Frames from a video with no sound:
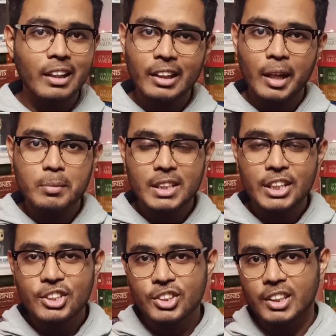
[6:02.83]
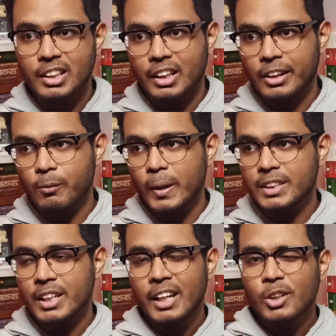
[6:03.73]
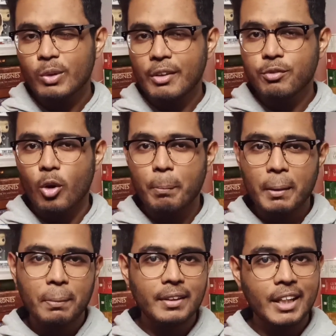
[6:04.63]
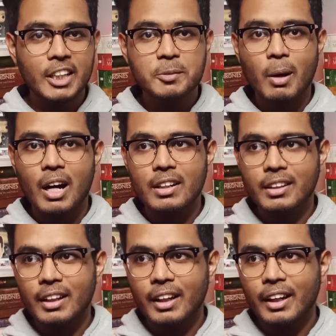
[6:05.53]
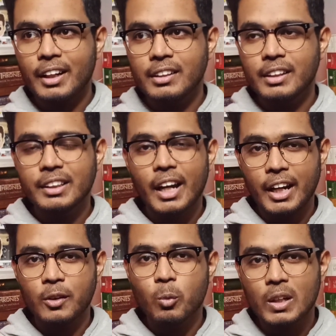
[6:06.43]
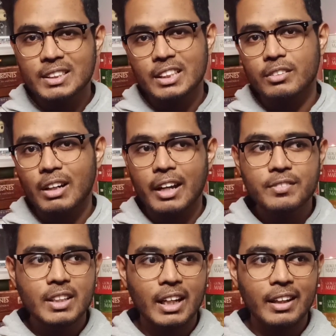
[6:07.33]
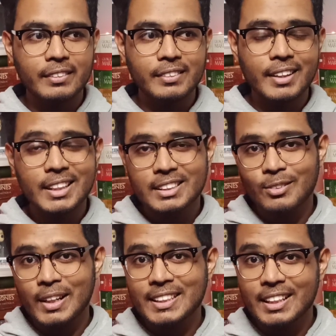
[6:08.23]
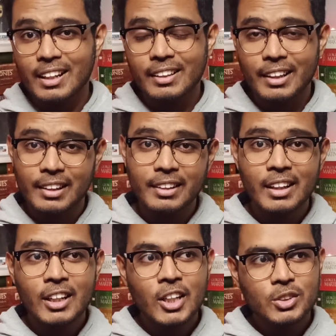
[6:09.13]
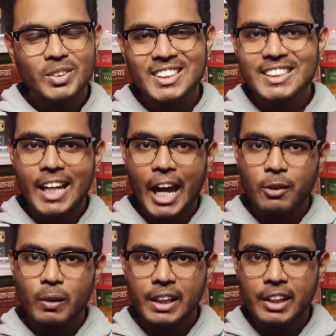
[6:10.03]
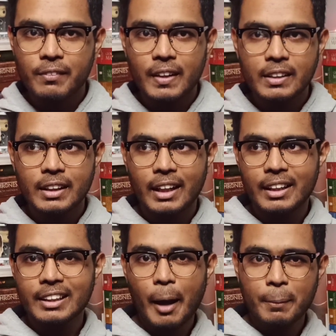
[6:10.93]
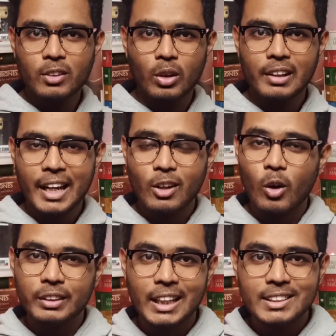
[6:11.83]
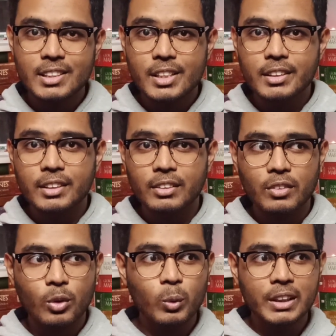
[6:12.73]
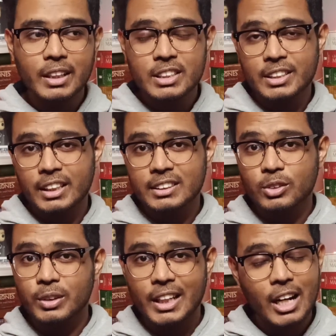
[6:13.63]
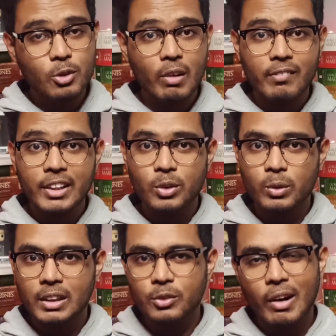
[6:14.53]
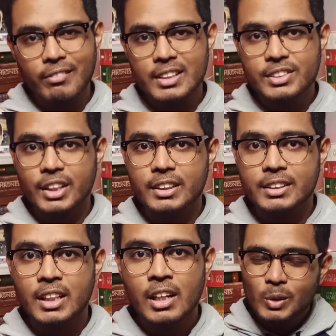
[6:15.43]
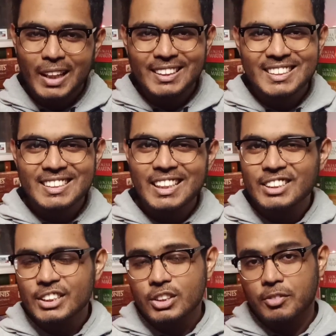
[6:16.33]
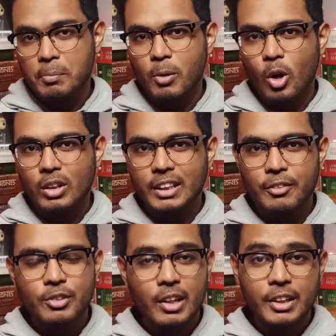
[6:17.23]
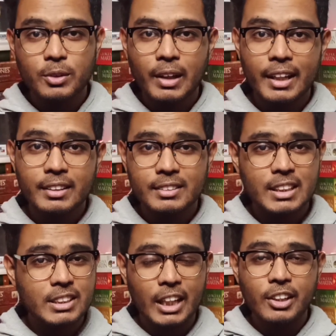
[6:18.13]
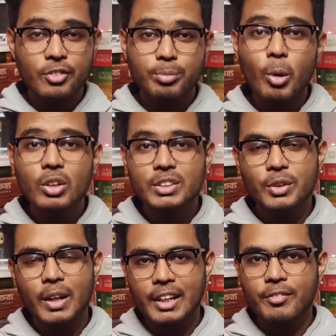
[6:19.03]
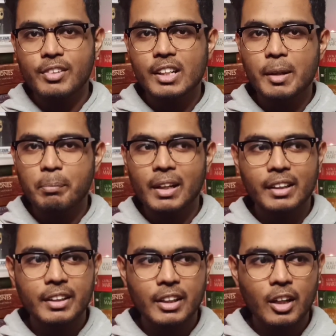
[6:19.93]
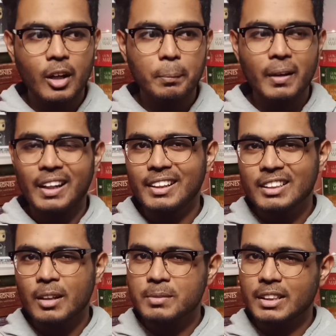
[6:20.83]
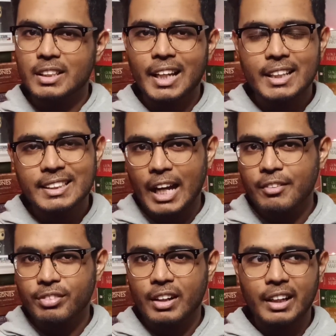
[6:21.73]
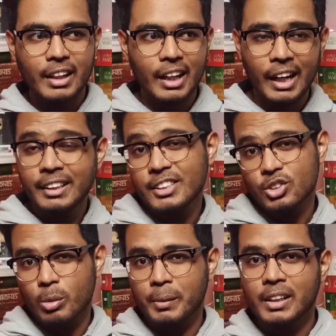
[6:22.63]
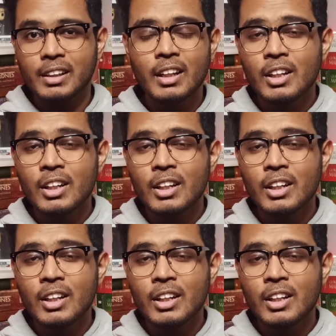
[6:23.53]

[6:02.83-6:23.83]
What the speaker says: Hunger Games each year, in which 24 people takes part, and in the end one survives and the rest 23 are killed. So this is an annual event, and Capitol like organizes it over the districts. So there are 12 in total, 12 districts. So yeah, this is the gist of the plot. If you are into like such kind of books, you can definitely pick it up, and it comes under like sci-fi and dystopian.